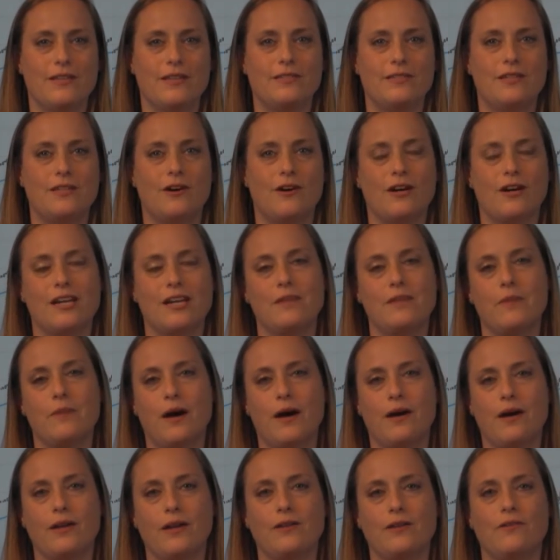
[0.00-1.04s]
talking
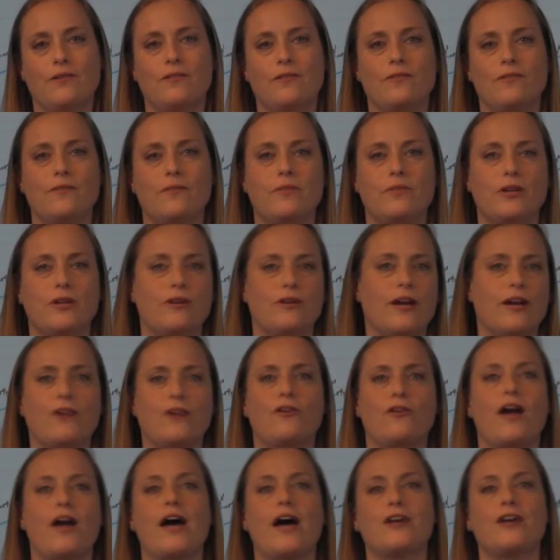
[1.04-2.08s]
about, you know, the great
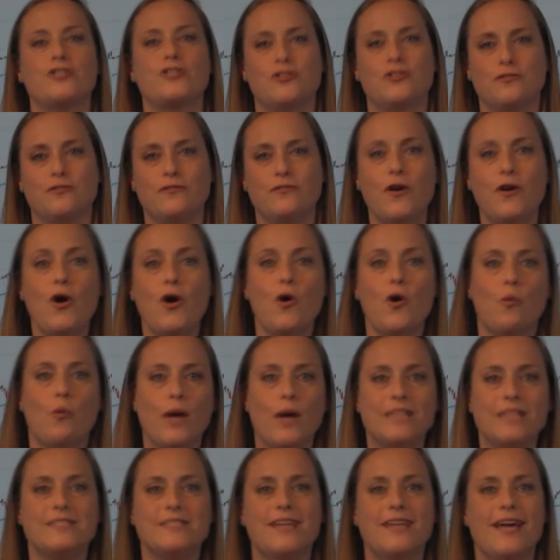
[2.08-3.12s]
crash of
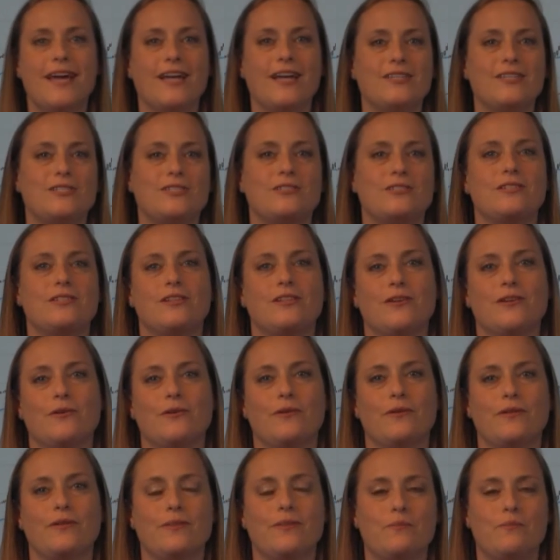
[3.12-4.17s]
Wednesday, you know,
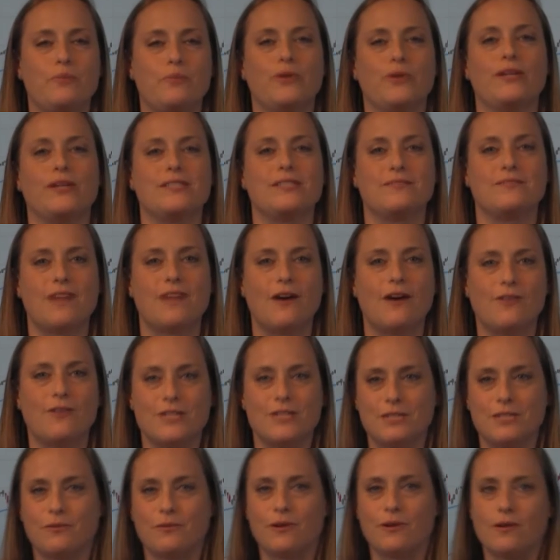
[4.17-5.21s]
and the billions of dollars
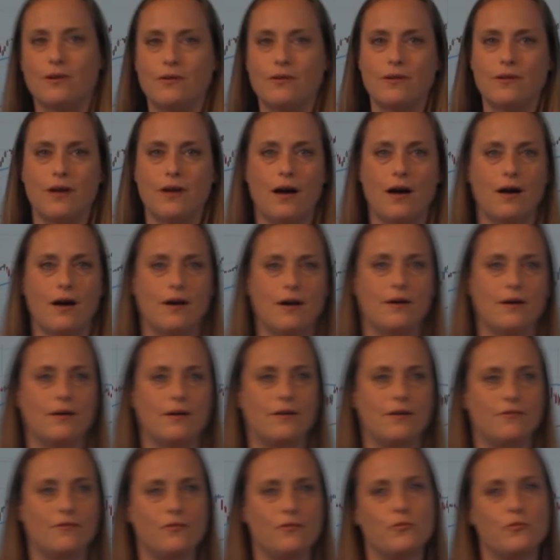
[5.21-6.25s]
that were
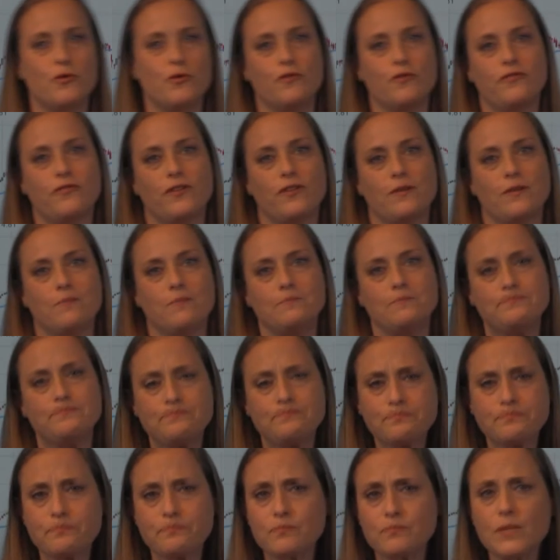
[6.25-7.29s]
removed from
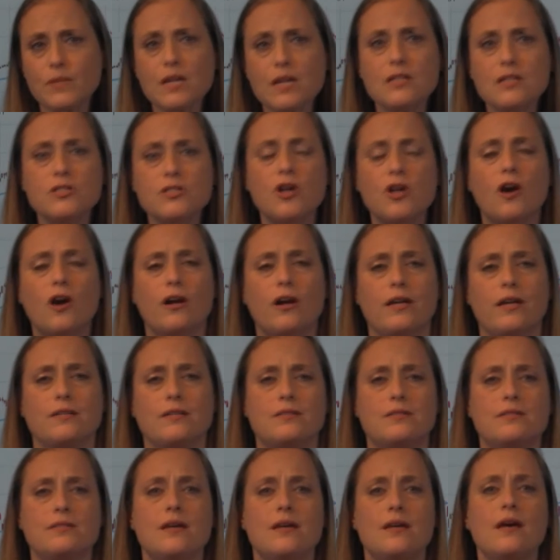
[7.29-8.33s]

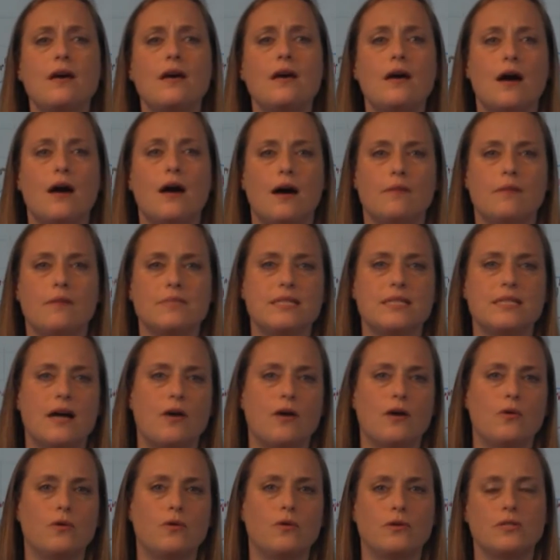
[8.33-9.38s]
Target's
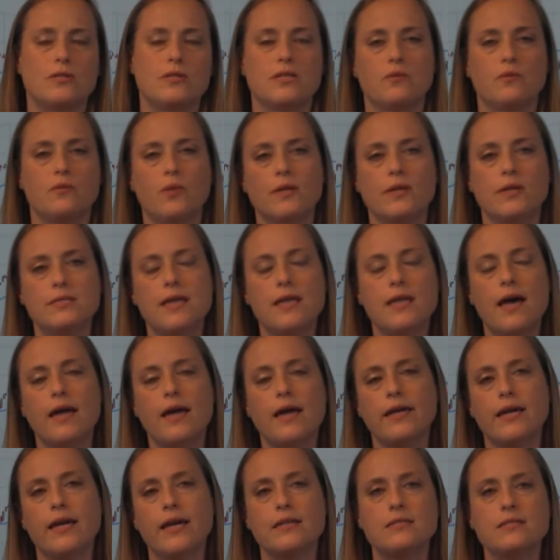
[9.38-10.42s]
stockholders in one day. And
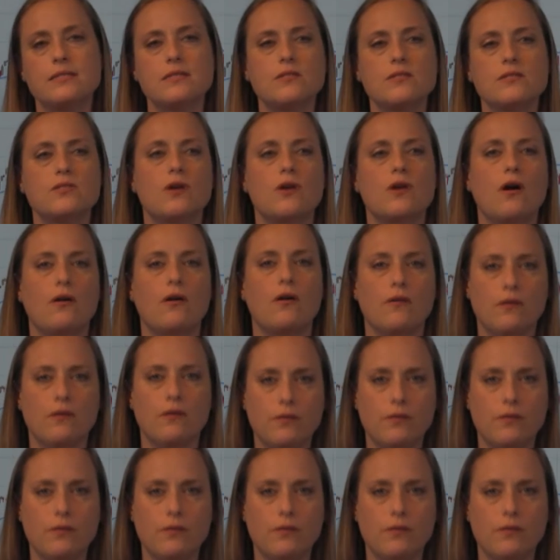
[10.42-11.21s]
yes, this is all